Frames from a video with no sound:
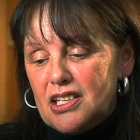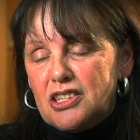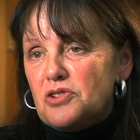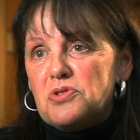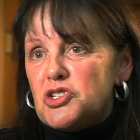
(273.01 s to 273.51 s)

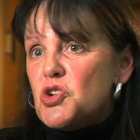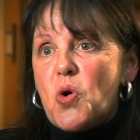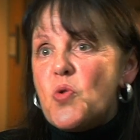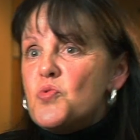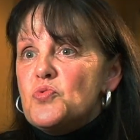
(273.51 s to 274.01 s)
There was
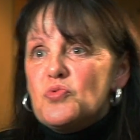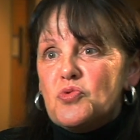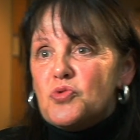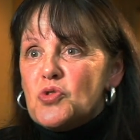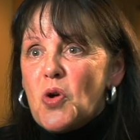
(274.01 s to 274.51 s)
no
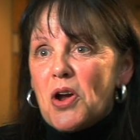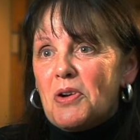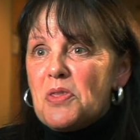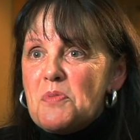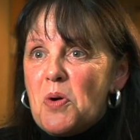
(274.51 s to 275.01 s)
going
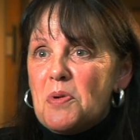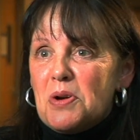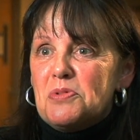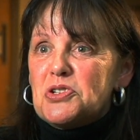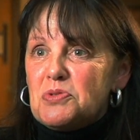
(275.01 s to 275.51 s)
around the
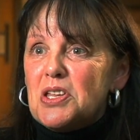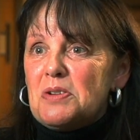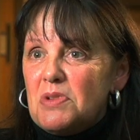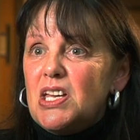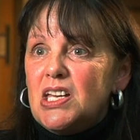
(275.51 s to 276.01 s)
mulberry bush with
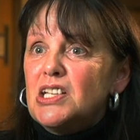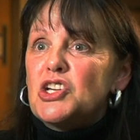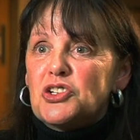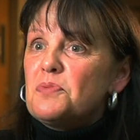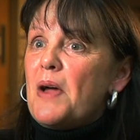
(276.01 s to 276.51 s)
him.
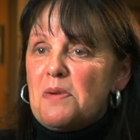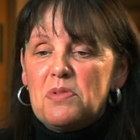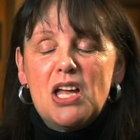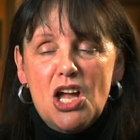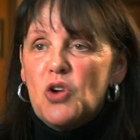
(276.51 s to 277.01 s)
Dr. Pap,
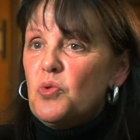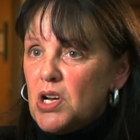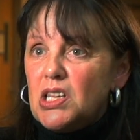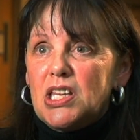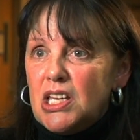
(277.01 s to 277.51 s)

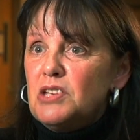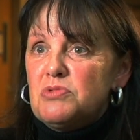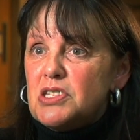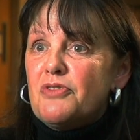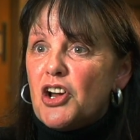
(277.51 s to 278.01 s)
he
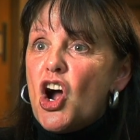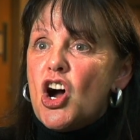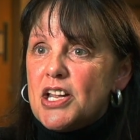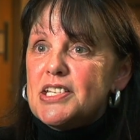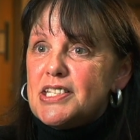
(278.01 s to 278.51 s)
was very
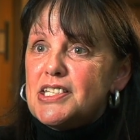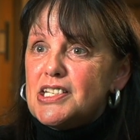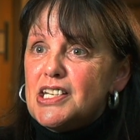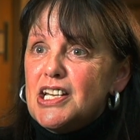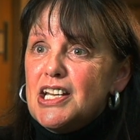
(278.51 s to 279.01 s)

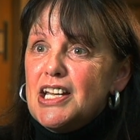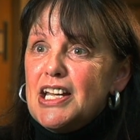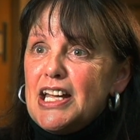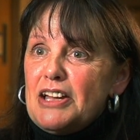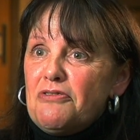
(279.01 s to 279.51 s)
honest.
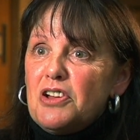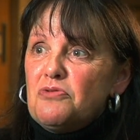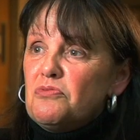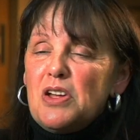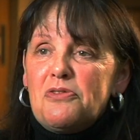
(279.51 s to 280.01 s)
If
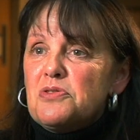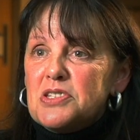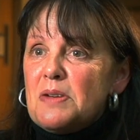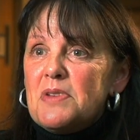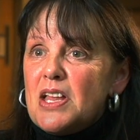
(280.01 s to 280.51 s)
it
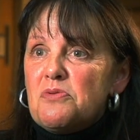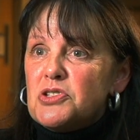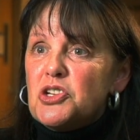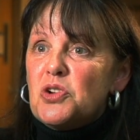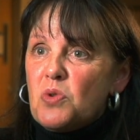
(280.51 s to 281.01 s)
was something that
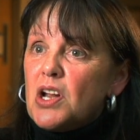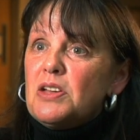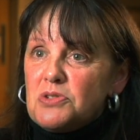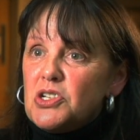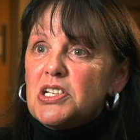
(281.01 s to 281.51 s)
wasn't going to work,
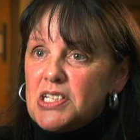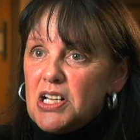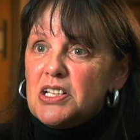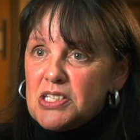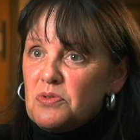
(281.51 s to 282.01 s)
he was going to
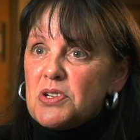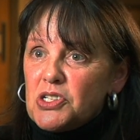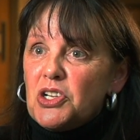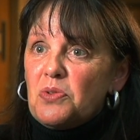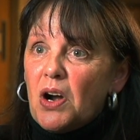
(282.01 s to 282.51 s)
tell us it
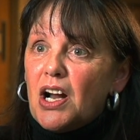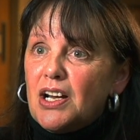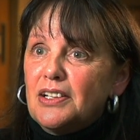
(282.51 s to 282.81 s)
wasn't going to work.